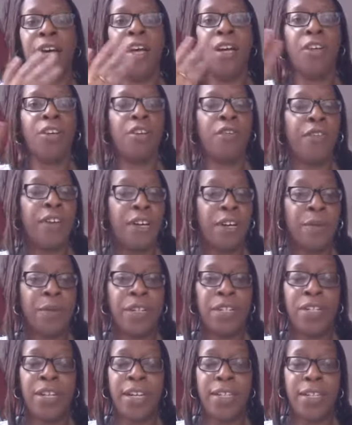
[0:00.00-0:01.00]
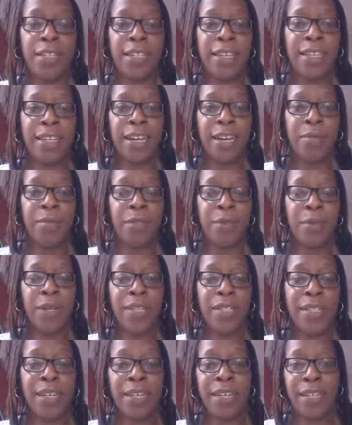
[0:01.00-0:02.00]
career, I'm going to change the thing that I'm doing,
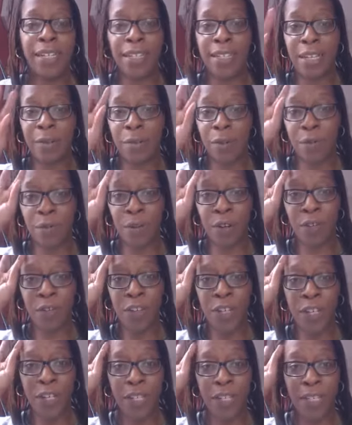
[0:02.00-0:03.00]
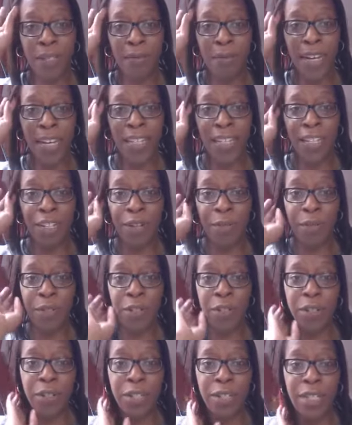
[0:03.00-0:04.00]
suddenly someone will offer you this amazing
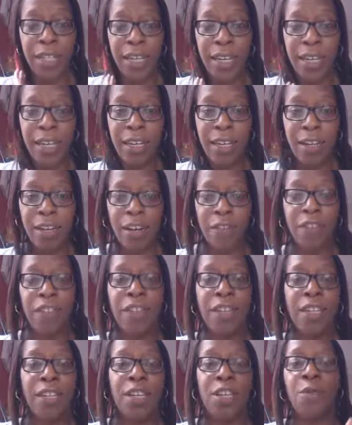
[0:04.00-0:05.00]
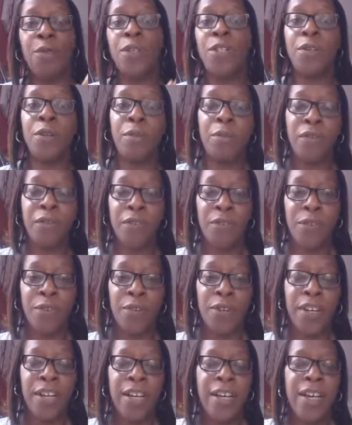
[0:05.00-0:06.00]
opportunity of the thing that you were doing
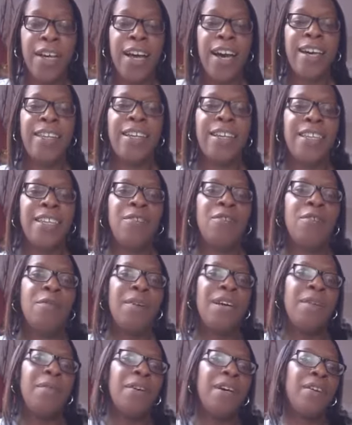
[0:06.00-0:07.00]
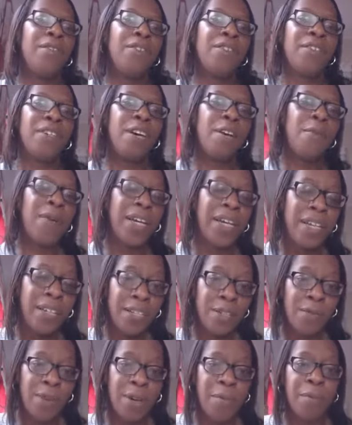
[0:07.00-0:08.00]
before, and then you think, oh, maybe I'll just go back
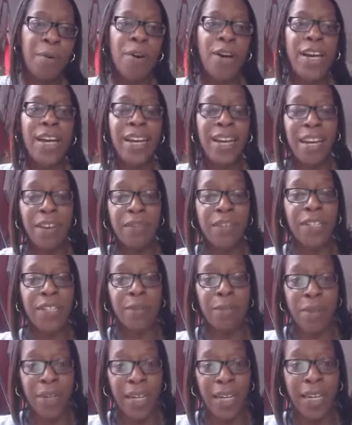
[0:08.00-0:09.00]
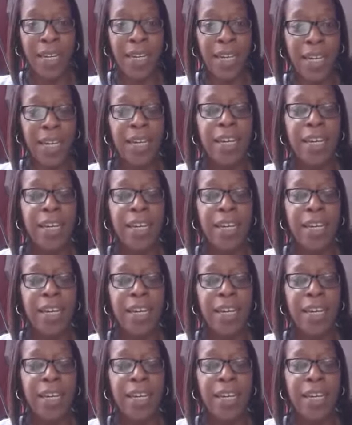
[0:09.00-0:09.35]
into it. But inevitably,